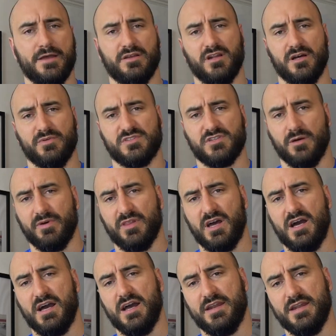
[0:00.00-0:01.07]
You climb the top of
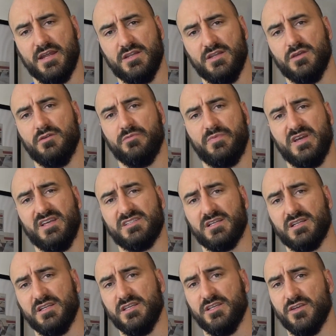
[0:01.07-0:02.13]
that, and then you've
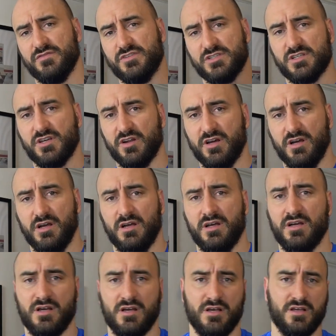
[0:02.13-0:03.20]
just gotta
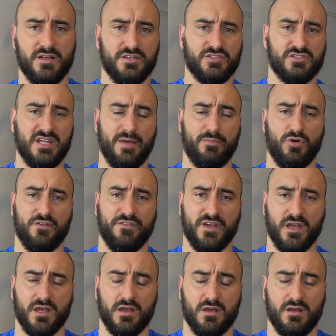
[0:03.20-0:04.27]
step off
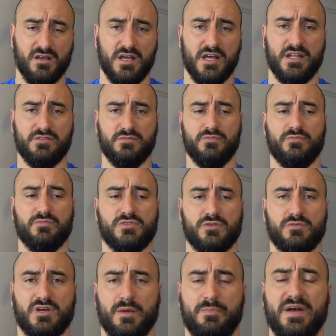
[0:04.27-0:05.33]
it and do
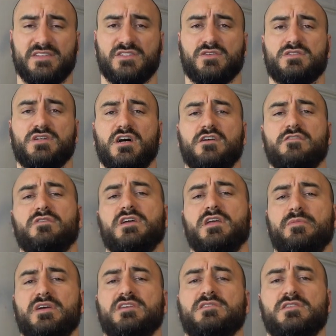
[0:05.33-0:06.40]
like a pencil dive, where
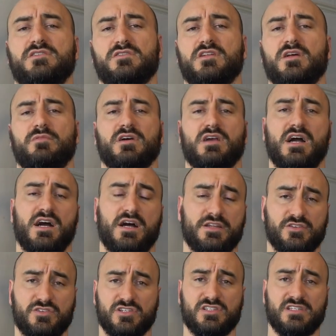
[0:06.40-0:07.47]
you basically stood up like that and you
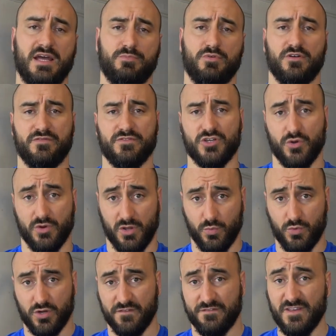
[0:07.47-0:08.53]
just step off and you go into the
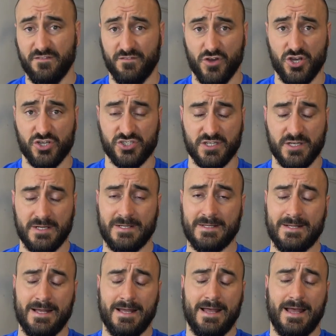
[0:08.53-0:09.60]
water feet first.
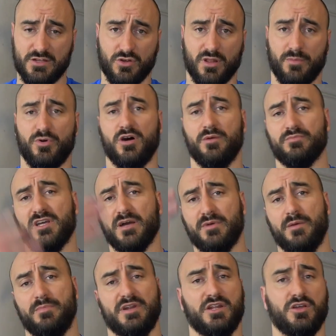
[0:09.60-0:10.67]
You go to the bottom, come
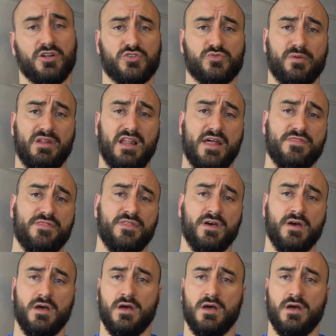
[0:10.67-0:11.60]
up, and then you got to swim a length.